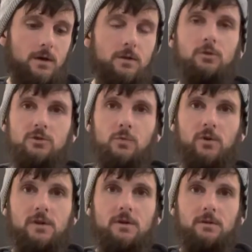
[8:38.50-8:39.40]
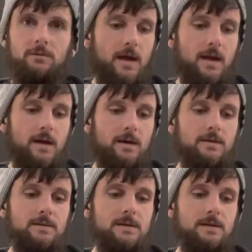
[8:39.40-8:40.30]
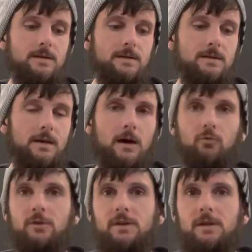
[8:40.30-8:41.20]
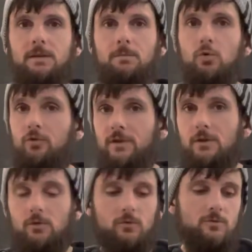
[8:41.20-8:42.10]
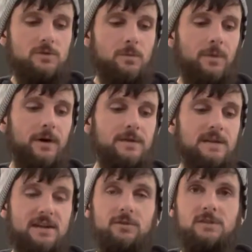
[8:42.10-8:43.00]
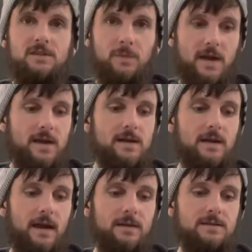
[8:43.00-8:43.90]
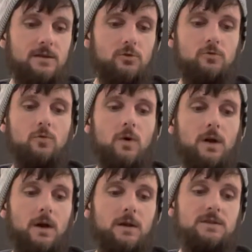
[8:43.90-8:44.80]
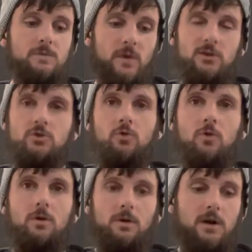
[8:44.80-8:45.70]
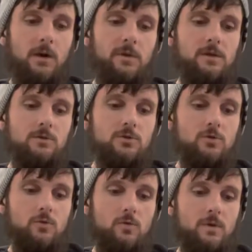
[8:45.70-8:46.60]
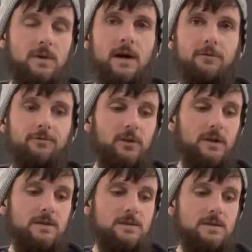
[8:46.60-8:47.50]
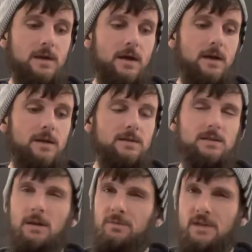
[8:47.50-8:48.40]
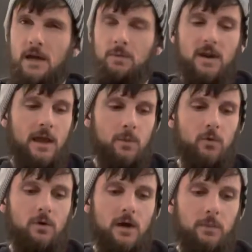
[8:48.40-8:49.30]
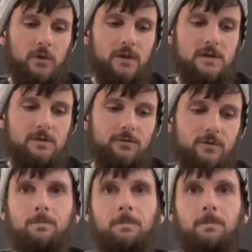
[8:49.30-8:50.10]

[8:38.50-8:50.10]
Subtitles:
Looks pretty good. And not really in movie news, but David Spade has a new special coming to Netflix sometime in April, I believe.